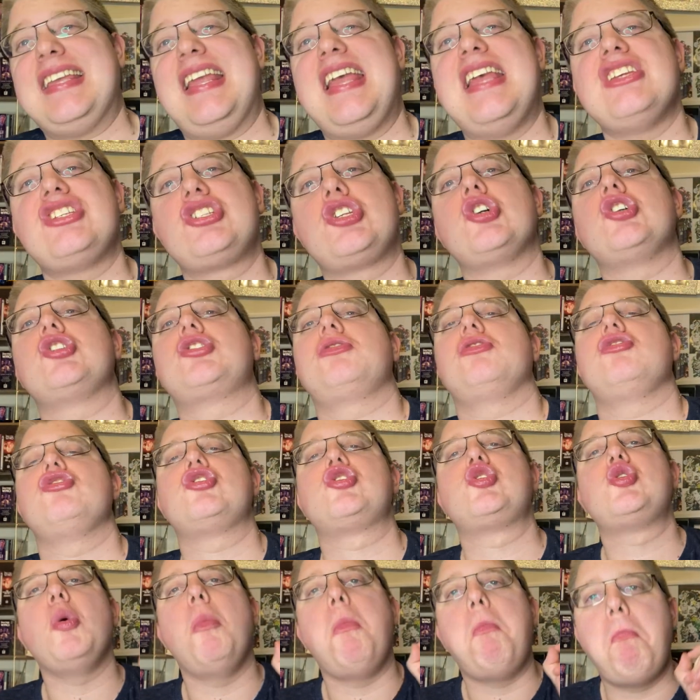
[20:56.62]
is just
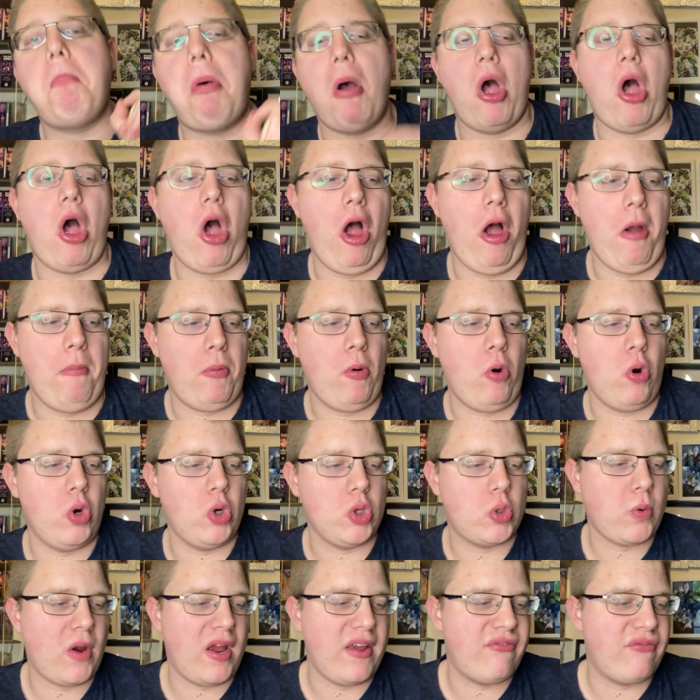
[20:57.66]
superb
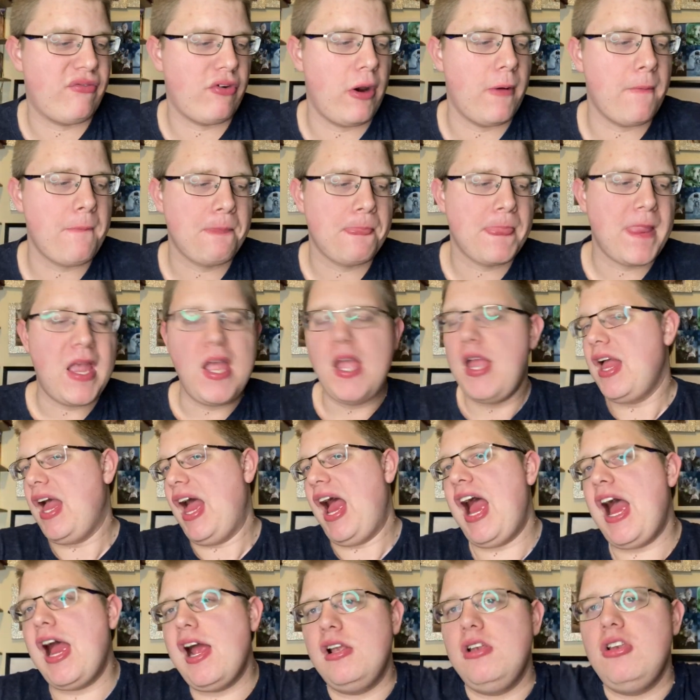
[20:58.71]
all the way through.
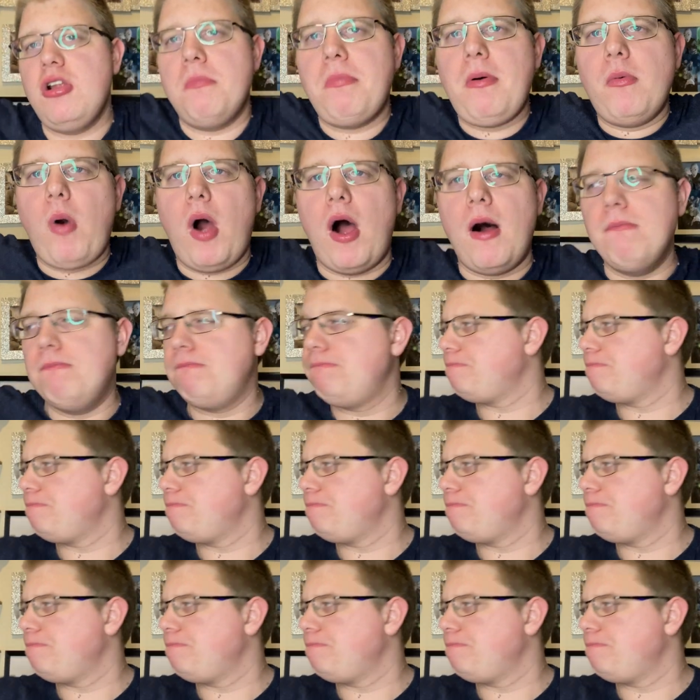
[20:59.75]
And number one